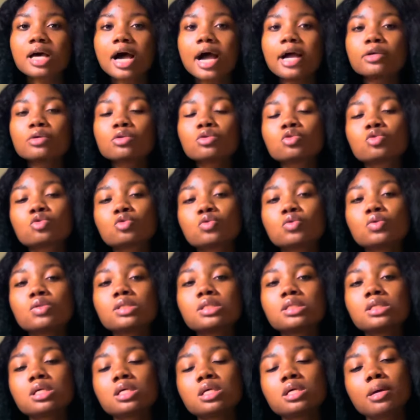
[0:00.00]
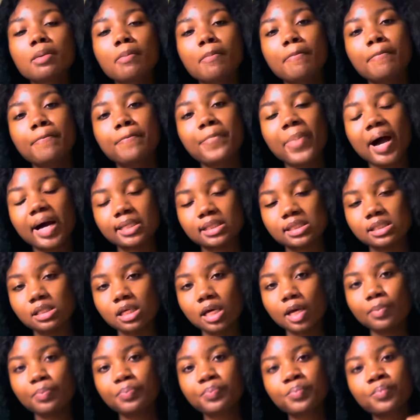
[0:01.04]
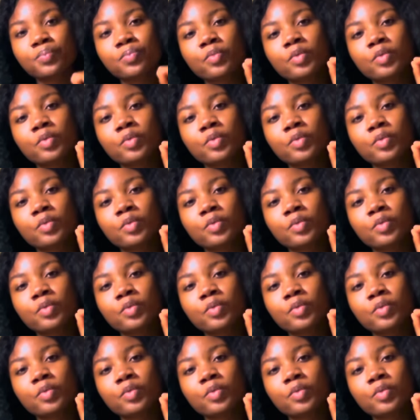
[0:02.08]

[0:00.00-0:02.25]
I used to see him pass there.